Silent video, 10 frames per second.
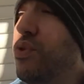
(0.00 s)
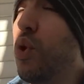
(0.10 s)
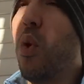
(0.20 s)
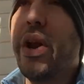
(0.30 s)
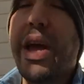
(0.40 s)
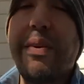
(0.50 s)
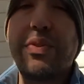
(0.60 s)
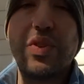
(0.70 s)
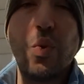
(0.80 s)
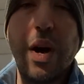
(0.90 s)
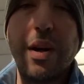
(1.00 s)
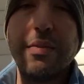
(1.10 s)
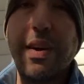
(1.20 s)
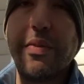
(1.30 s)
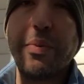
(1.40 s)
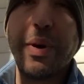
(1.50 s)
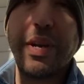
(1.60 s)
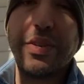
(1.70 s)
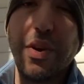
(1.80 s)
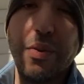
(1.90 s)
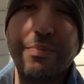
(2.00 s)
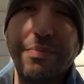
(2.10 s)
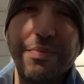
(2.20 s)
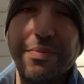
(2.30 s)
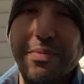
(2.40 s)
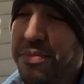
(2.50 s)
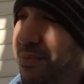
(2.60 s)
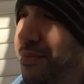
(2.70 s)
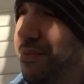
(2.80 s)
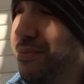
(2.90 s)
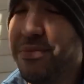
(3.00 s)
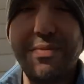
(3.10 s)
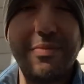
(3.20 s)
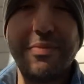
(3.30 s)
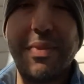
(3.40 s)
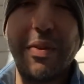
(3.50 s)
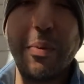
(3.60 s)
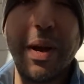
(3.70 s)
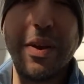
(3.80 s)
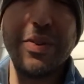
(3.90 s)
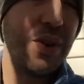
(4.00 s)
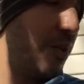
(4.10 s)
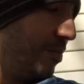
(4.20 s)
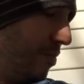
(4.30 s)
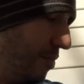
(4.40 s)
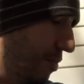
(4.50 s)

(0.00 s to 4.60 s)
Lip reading: 20 after 12, everybody's home. Everybody goes home.